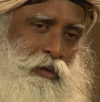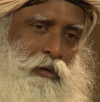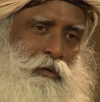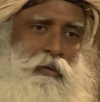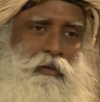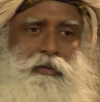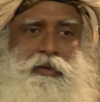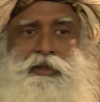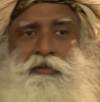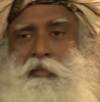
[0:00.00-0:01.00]
oh,
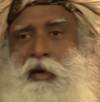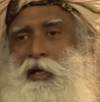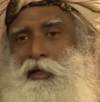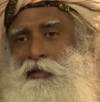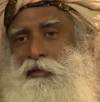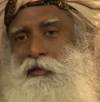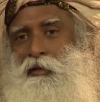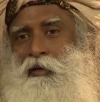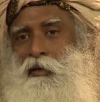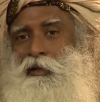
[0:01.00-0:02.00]
this mind
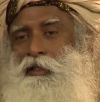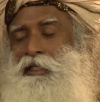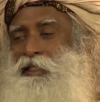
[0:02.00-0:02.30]
or this